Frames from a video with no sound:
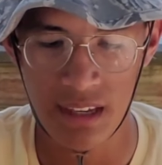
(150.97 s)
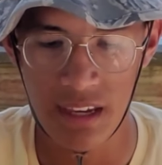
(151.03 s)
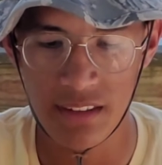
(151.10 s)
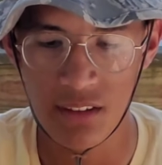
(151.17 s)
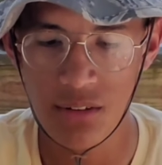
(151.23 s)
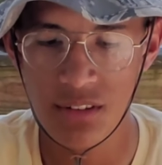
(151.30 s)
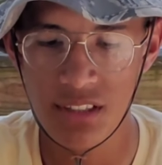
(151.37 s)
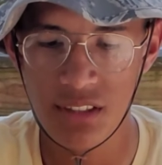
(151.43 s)
And
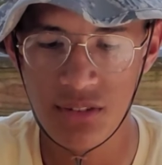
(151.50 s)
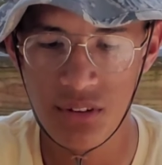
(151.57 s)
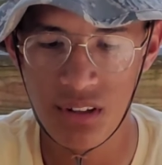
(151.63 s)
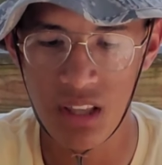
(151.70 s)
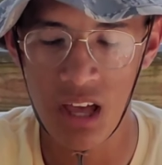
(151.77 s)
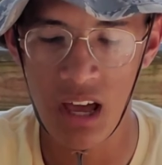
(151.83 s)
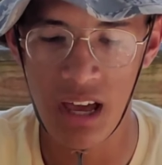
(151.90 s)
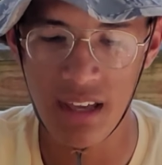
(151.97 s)
they'll teach you a
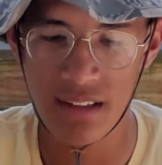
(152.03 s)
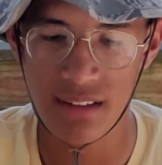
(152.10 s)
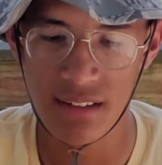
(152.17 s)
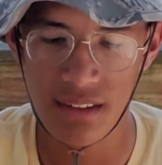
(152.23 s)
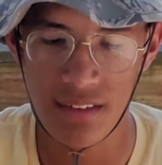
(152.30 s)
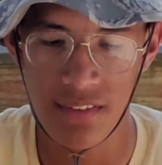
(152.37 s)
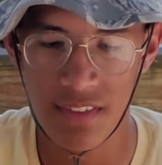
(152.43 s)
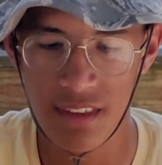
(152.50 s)
lot
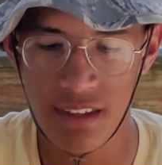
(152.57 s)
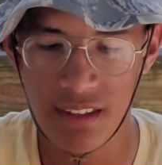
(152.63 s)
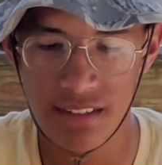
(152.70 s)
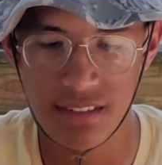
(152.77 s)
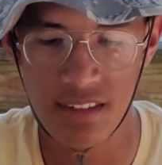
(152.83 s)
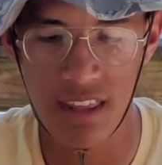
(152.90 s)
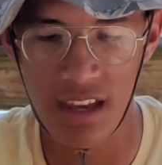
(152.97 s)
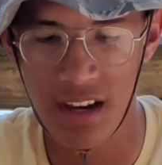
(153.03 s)
of
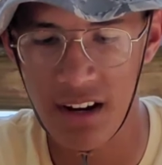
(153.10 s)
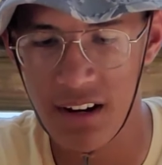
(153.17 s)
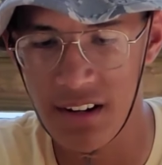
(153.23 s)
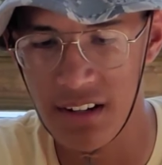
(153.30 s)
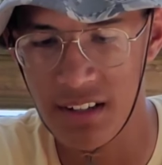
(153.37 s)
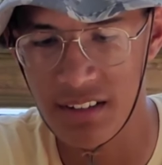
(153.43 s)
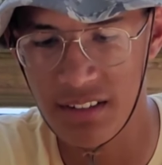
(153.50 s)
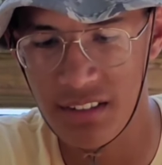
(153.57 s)
things there.
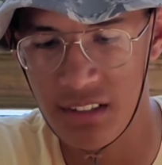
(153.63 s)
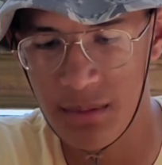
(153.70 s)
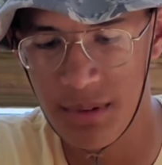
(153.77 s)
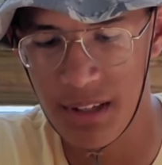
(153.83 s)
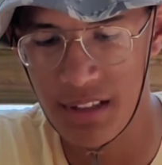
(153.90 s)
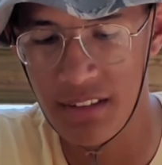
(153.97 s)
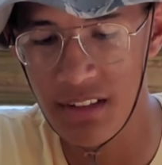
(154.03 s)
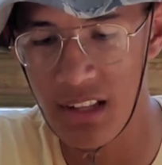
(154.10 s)

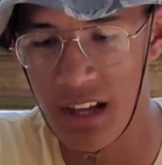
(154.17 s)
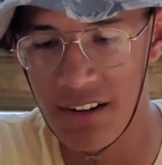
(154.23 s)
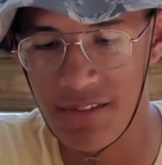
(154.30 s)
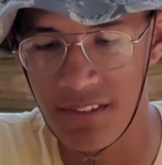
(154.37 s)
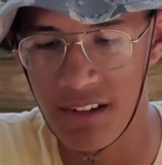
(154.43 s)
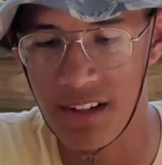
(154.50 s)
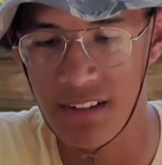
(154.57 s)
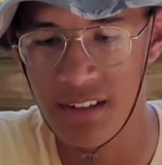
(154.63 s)
It's a lot of
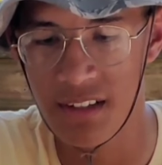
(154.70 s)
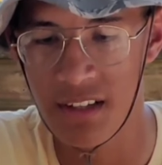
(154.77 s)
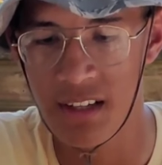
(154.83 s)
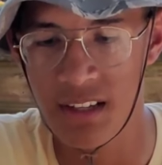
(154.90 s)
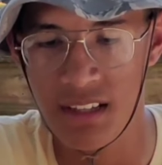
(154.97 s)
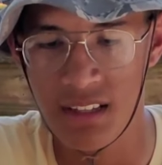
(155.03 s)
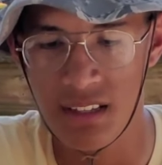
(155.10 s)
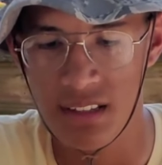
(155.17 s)
fun.
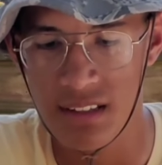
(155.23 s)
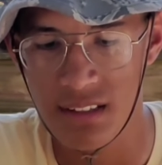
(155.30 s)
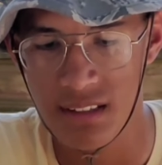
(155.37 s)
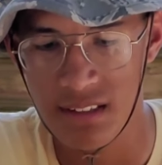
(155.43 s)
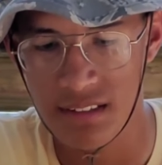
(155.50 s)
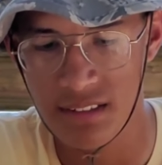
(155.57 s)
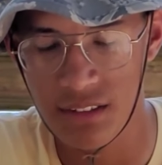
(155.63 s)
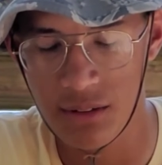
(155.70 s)

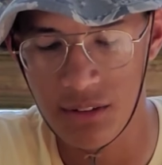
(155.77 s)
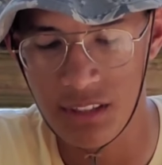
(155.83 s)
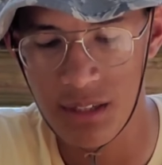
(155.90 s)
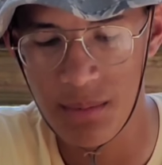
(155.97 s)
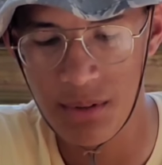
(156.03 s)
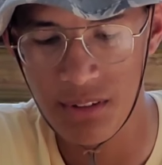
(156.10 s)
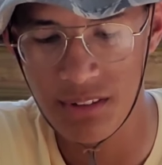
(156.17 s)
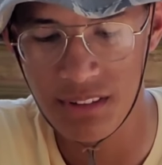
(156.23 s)
So
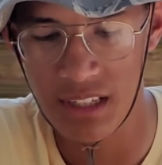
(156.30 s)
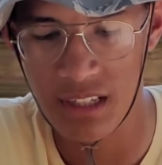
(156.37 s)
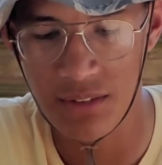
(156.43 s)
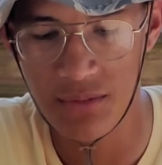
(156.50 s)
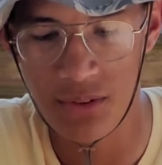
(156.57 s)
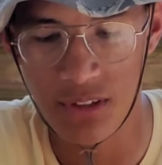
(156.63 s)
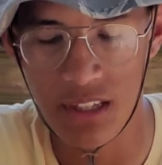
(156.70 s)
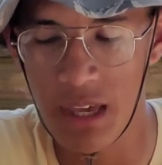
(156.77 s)
CBRN stands
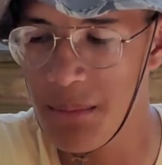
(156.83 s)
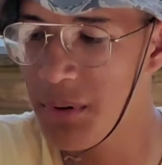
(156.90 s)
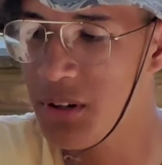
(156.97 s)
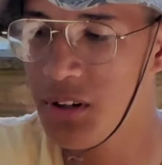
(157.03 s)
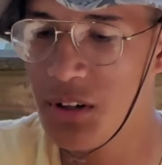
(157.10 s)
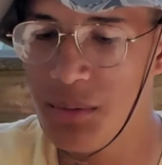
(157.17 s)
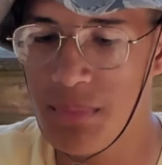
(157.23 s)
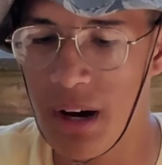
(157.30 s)
for
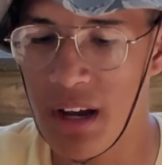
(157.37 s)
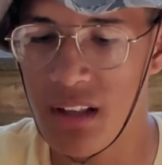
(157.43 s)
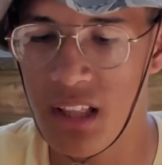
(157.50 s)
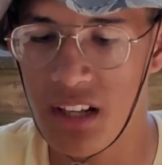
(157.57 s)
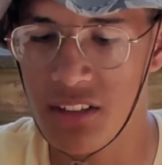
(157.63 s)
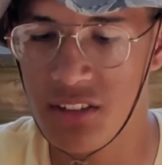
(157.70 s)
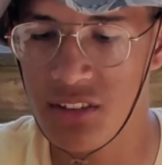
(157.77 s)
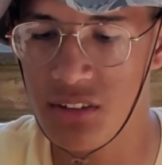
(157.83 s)
chemical,
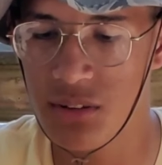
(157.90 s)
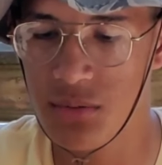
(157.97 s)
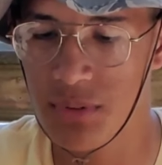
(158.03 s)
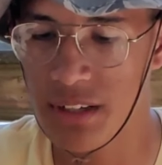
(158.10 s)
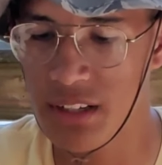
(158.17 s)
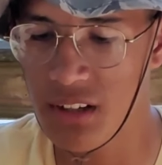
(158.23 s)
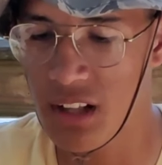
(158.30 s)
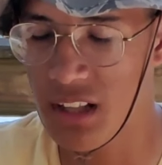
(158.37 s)
biological,
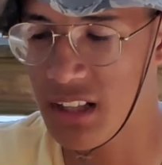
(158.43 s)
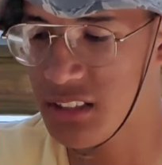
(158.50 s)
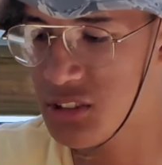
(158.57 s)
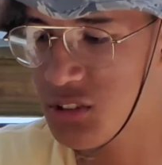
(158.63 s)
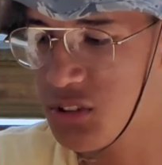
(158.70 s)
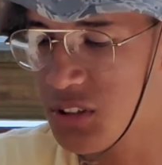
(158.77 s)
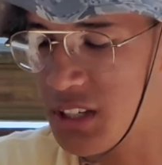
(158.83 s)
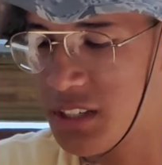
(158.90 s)

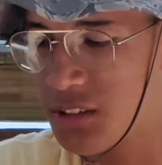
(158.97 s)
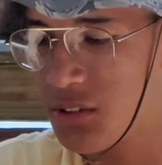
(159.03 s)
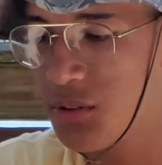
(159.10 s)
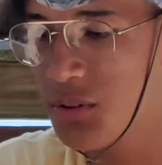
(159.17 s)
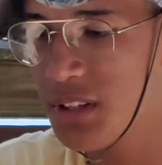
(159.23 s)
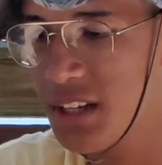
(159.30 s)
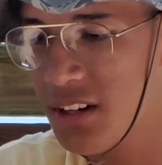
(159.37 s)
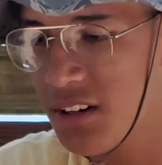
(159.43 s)
radiological, and
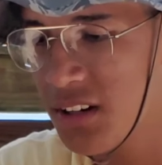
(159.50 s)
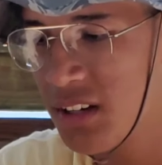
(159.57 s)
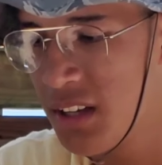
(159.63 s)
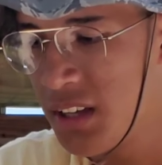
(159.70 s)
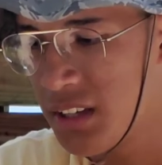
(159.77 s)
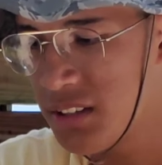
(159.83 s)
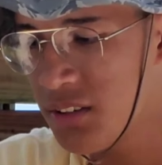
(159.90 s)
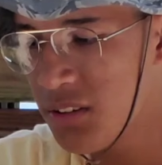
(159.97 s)
nuclear.
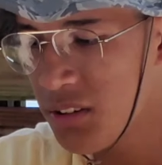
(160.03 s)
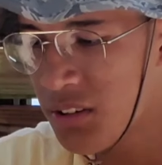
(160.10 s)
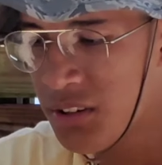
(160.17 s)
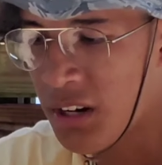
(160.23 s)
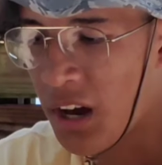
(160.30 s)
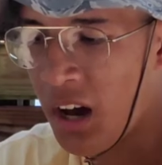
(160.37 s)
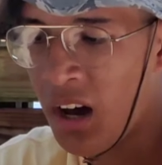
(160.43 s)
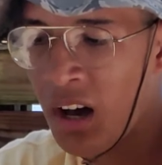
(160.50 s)
You'll
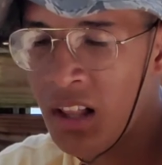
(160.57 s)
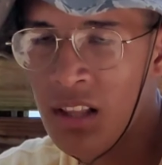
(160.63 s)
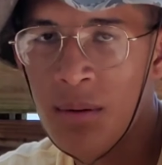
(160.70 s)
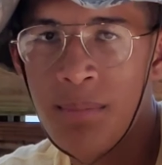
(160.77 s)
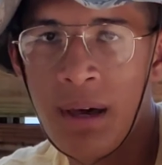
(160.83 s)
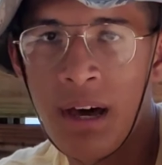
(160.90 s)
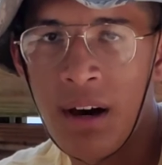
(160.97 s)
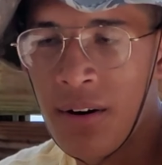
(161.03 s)
learn all
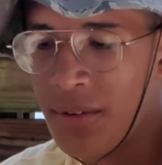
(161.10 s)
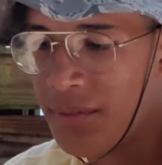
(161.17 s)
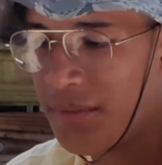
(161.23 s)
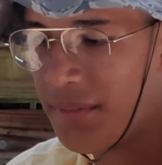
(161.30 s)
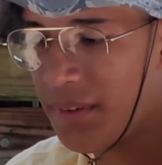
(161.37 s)
about